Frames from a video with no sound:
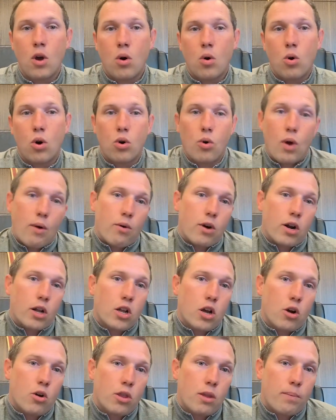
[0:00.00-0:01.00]
Or do I want to
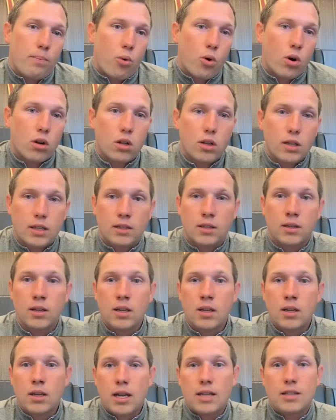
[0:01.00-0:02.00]
go in the portal
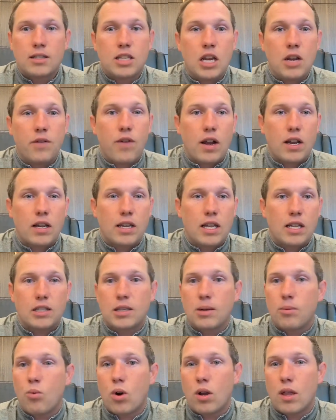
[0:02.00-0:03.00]
and see if I can get
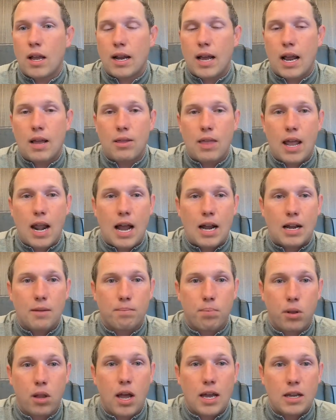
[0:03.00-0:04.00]
somewhere that I can
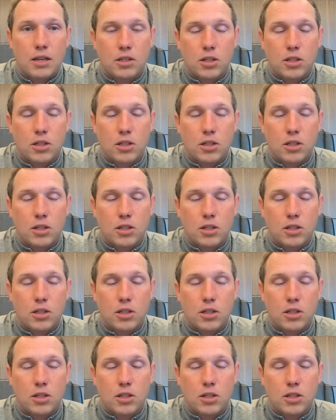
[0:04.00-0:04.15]
play?